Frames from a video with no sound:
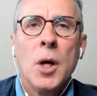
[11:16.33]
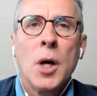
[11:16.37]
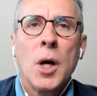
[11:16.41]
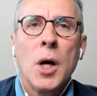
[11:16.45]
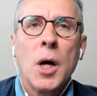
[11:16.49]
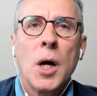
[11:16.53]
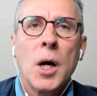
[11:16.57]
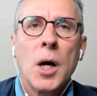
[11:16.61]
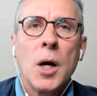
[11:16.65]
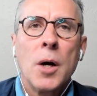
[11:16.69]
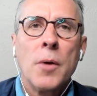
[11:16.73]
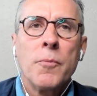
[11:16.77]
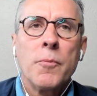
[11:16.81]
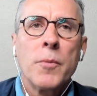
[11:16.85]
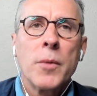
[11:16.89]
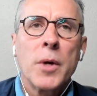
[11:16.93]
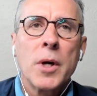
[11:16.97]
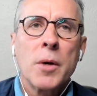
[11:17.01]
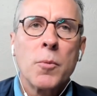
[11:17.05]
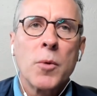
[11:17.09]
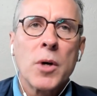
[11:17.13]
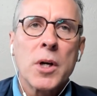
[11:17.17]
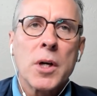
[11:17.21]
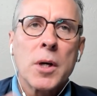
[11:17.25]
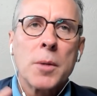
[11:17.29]

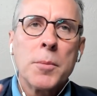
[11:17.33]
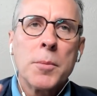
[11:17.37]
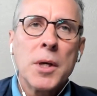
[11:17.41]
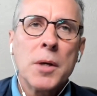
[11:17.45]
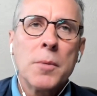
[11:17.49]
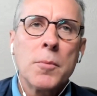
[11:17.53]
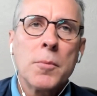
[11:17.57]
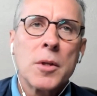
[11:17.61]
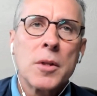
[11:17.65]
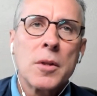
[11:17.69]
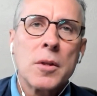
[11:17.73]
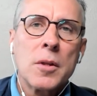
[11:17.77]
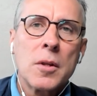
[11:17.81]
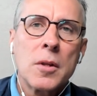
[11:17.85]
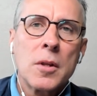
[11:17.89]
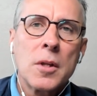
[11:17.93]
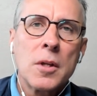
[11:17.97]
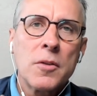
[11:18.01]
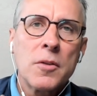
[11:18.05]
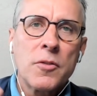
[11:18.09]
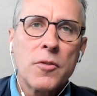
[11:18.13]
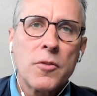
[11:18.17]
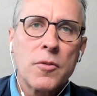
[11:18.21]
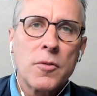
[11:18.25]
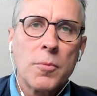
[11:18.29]
And what I mean with
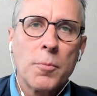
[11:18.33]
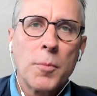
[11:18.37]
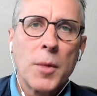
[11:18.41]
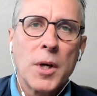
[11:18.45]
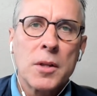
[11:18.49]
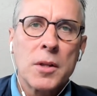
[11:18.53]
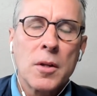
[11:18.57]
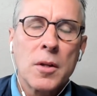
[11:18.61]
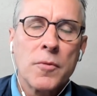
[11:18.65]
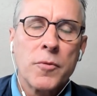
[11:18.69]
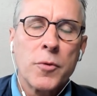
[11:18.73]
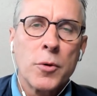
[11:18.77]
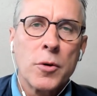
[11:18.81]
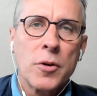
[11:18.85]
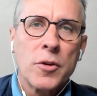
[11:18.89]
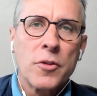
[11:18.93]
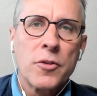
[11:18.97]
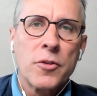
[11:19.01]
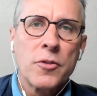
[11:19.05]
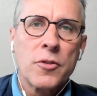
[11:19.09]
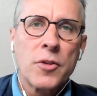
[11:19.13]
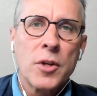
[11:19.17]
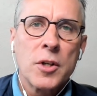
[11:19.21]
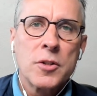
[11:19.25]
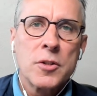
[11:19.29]
this metaphor is
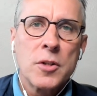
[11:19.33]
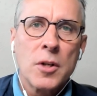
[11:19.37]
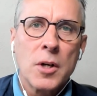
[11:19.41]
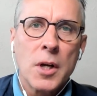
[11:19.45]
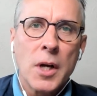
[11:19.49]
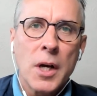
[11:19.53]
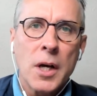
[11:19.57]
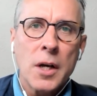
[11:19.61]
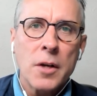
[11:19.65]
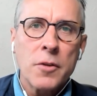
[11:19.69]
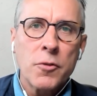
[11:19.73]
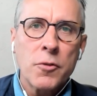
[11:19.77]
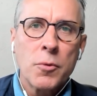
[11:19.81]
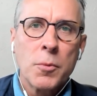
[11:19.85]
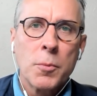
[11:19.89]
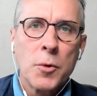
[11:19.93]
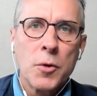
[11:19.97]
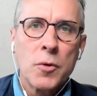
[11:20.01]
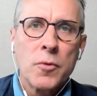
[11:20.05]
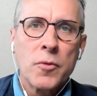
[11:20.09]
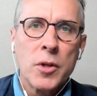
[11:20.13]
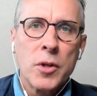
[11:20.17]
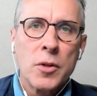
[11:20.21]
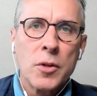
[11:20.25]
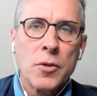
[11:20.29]
essentially as we
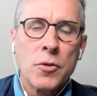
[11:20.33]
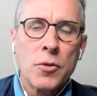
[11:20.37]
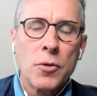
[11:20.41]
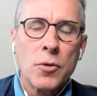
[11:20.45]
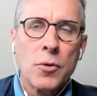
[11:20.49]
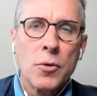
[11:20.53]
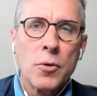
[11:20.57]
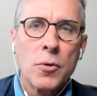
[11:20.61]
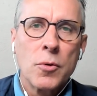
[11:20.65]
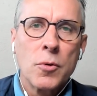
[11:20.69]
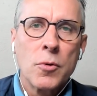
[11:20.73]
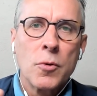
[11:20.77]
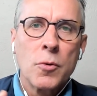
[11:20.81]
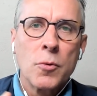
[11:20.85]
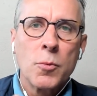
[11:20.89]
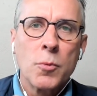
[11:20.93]
move into